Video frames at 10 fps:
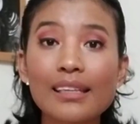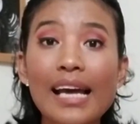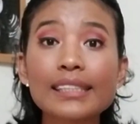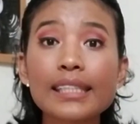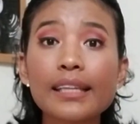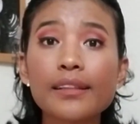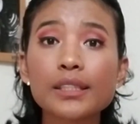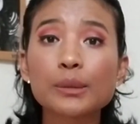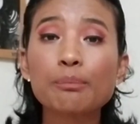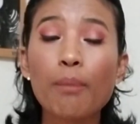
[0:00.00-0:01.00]
lastly, in
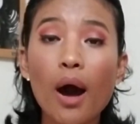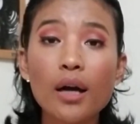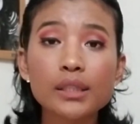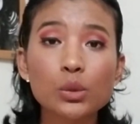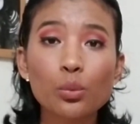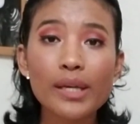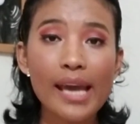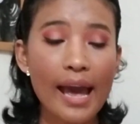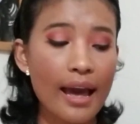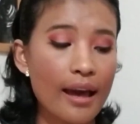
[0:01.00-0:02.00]
this box we
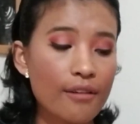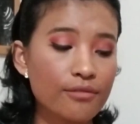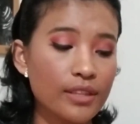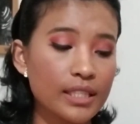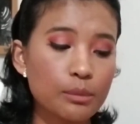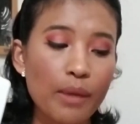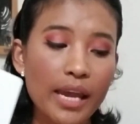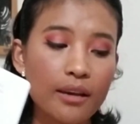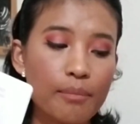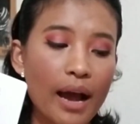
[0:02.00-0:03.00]
have this
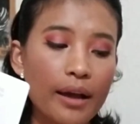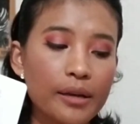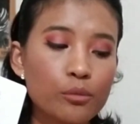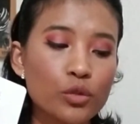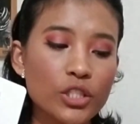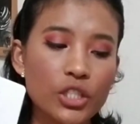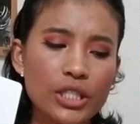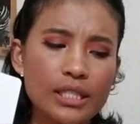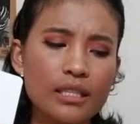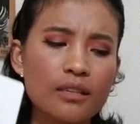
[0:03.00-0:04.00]
makeup item, which
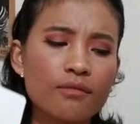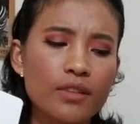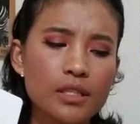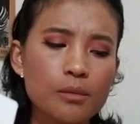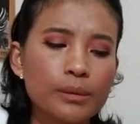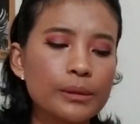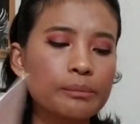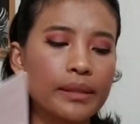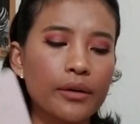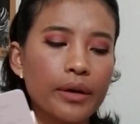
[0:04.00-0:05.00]
is Invisible
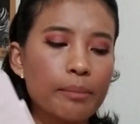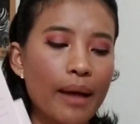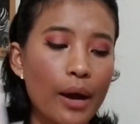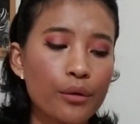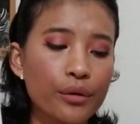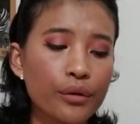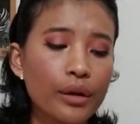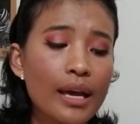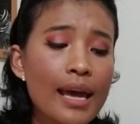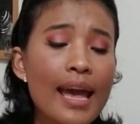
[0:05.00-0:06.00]
Blurring Powder,
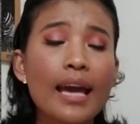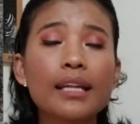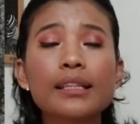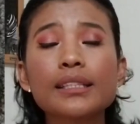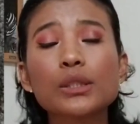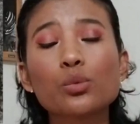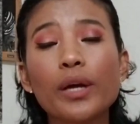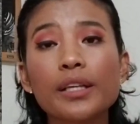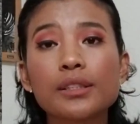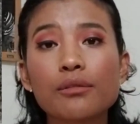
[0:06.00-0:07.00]
and this
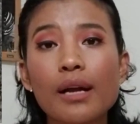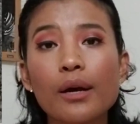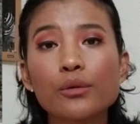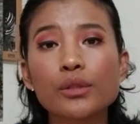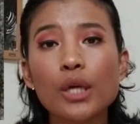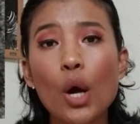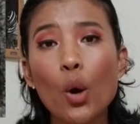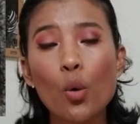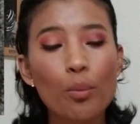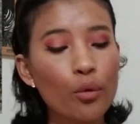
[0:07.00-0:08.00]
weighs around
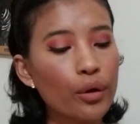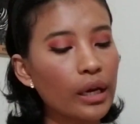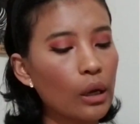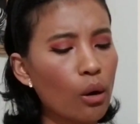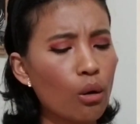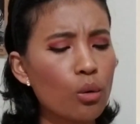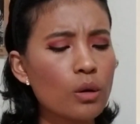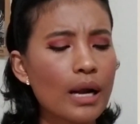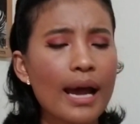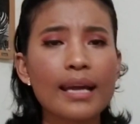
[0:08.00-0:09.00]

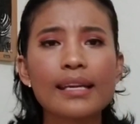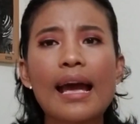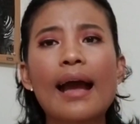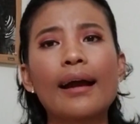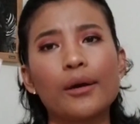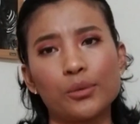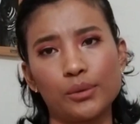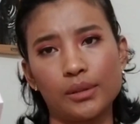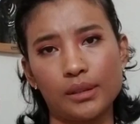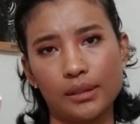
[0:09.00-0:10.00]
0.09
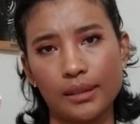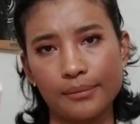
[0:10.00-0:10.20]
ounce.